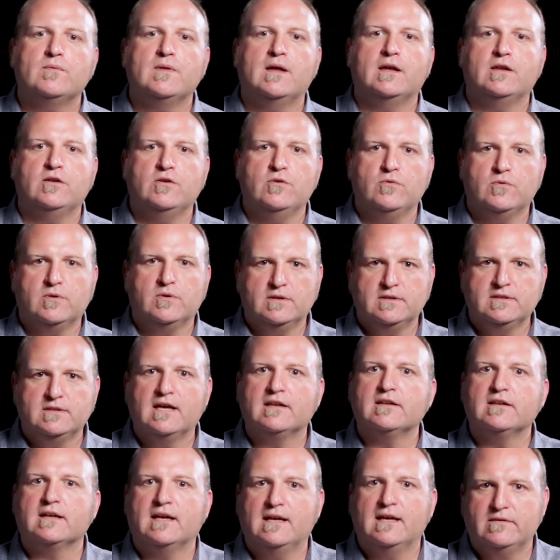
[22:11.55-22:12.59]
that you could
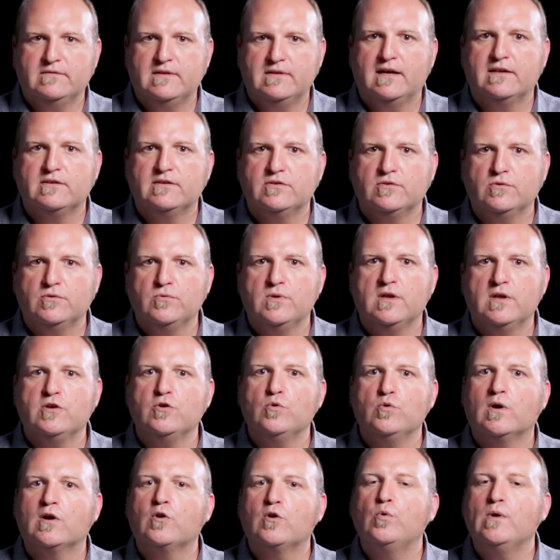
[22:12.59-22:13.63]
delegate that to, that
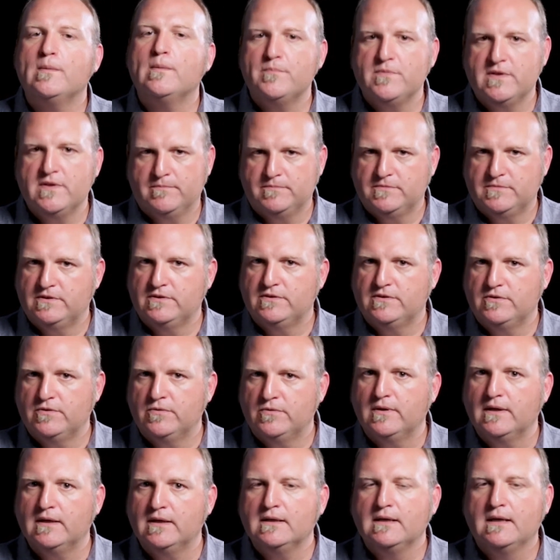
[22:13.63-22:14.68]
you equip them to
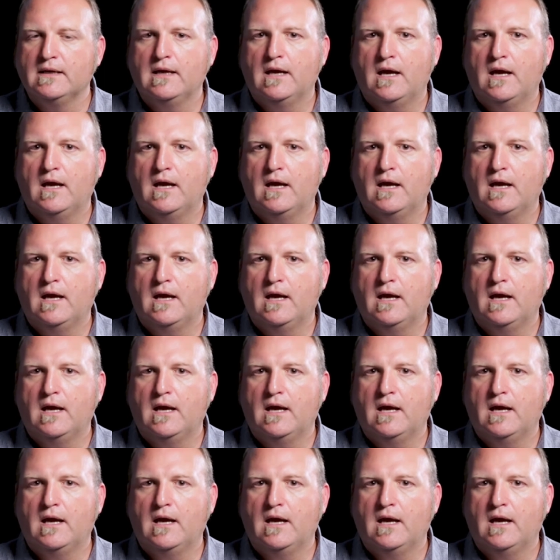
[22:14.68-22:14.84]
do it.